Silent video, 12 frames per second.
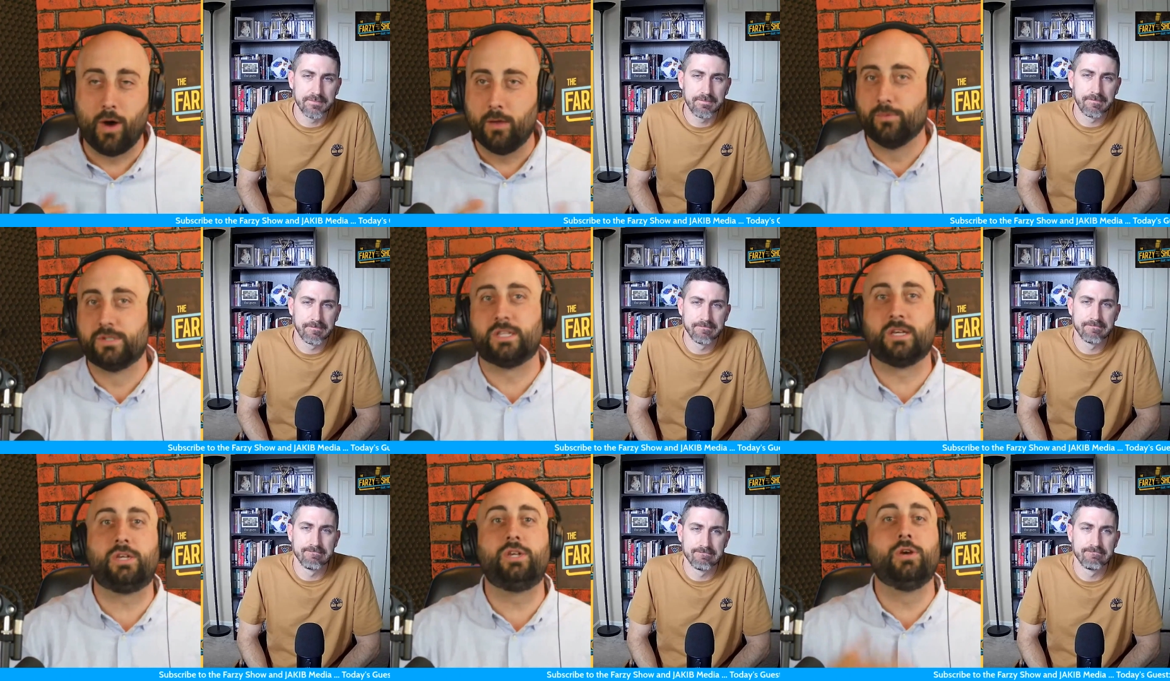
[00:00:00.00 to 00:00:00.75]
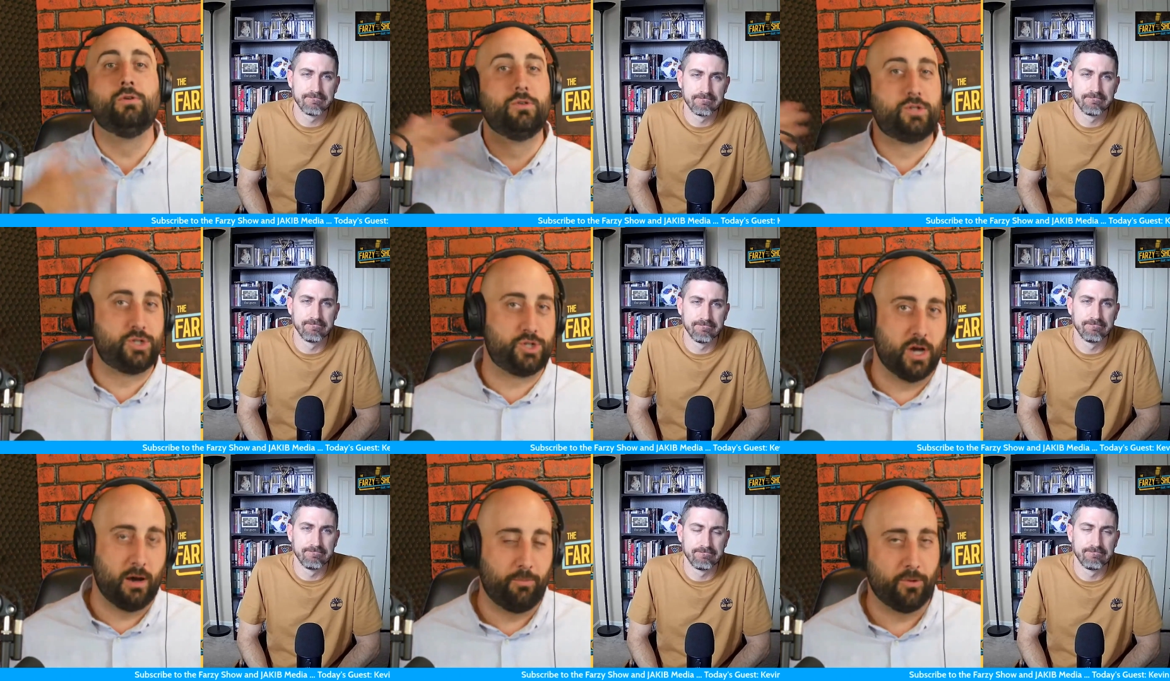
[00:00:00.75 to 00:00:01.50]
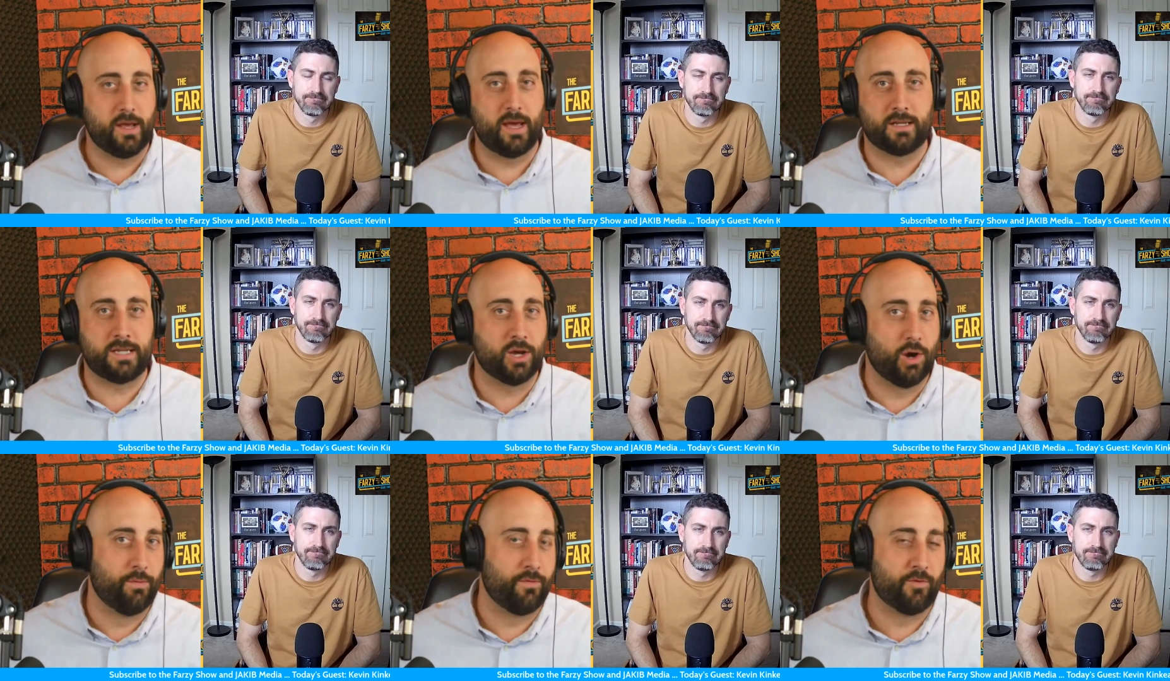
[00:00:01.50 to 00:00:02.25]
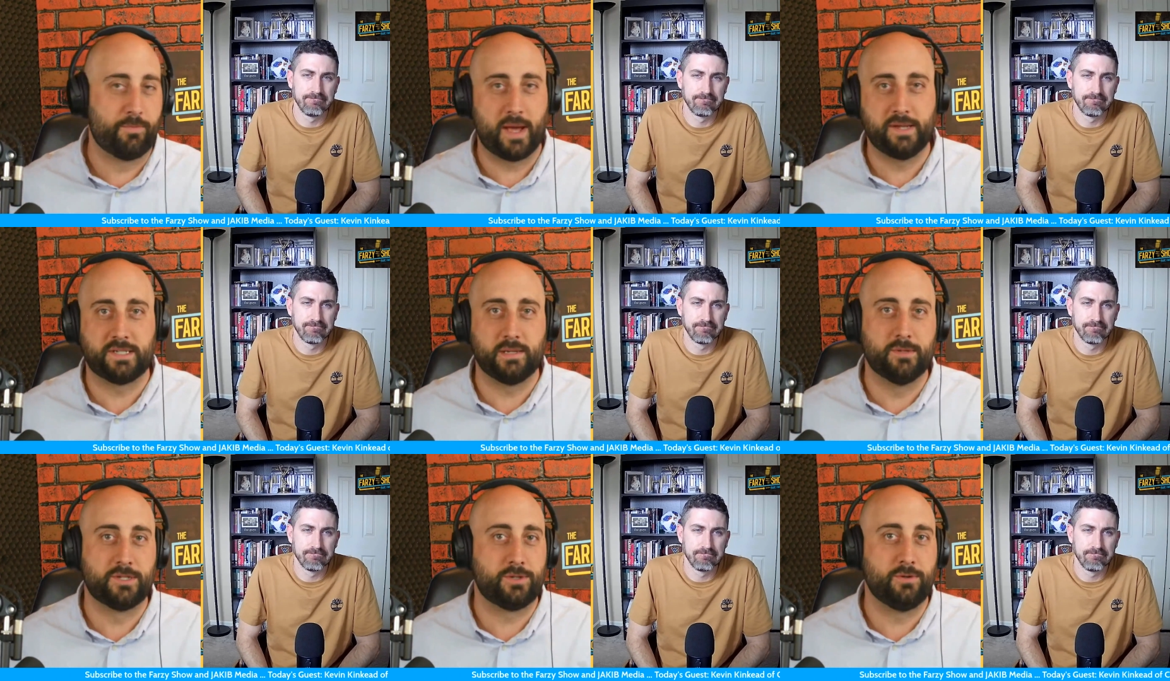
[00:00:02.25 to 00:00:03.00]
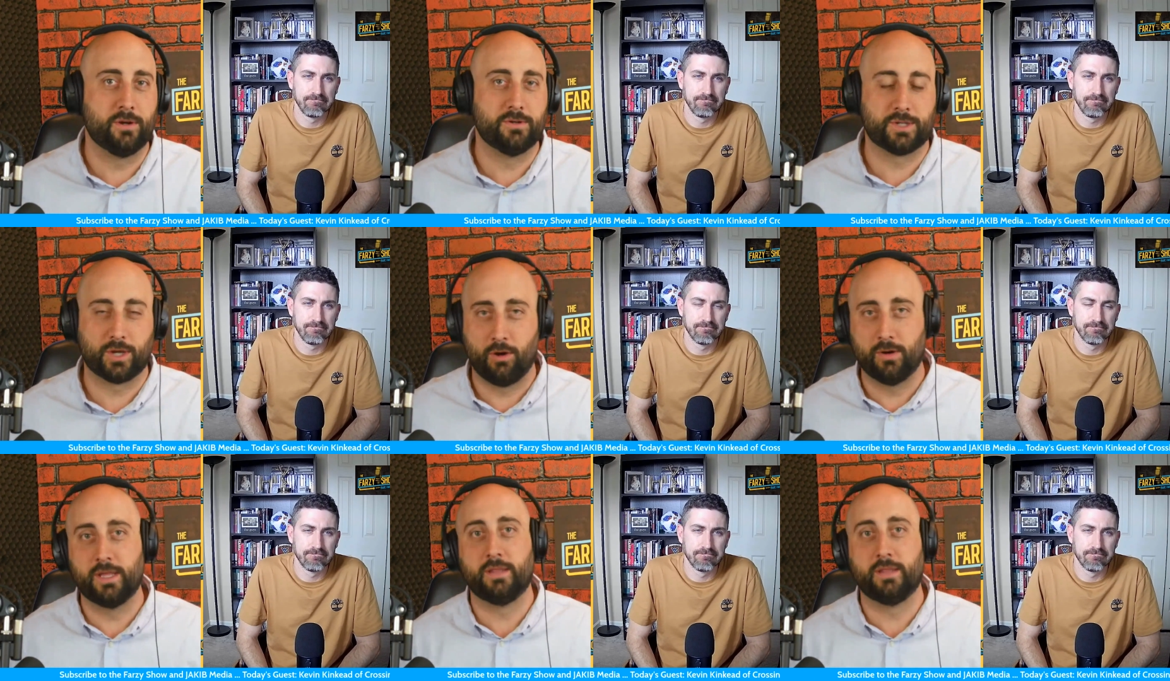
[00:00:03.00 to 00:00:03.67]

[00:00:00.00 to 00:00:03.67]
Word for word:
Speaker 1: Mm-hmm. One was the huge jump when he had to take over for Ben Simmons two years ago.